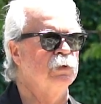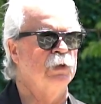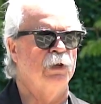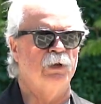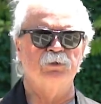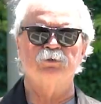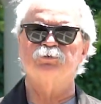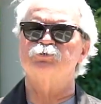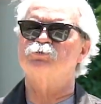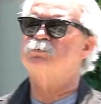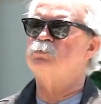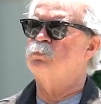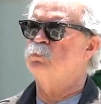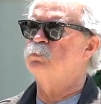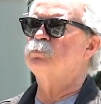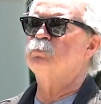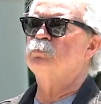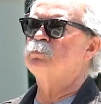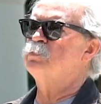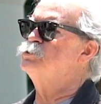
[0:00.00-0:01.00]
And just
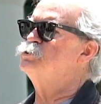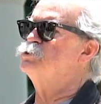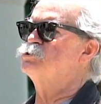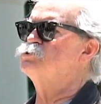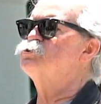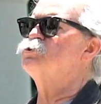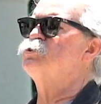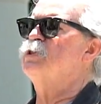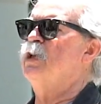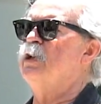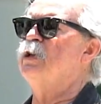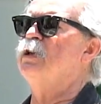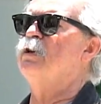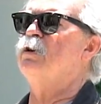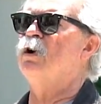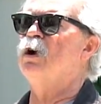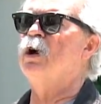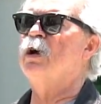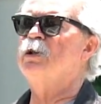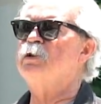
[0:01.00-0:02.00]
thank
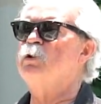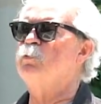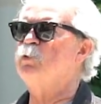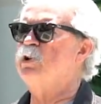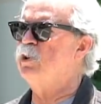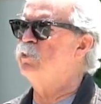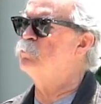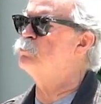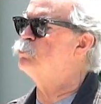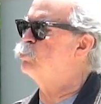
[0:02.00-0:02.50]
God that we have